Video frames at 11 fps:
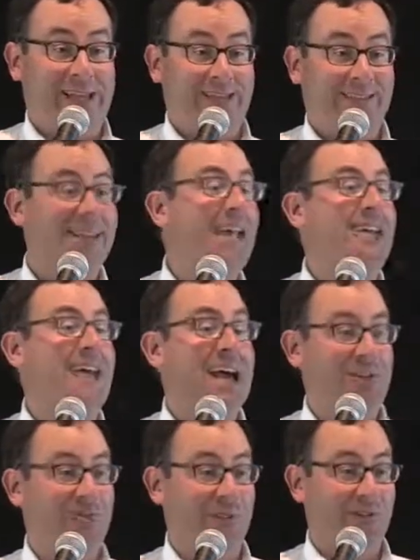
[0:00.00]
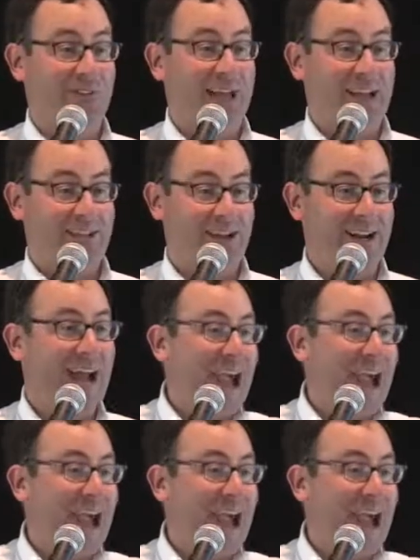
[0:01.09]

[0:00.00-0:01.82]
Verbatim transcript: It's not a natural set, right?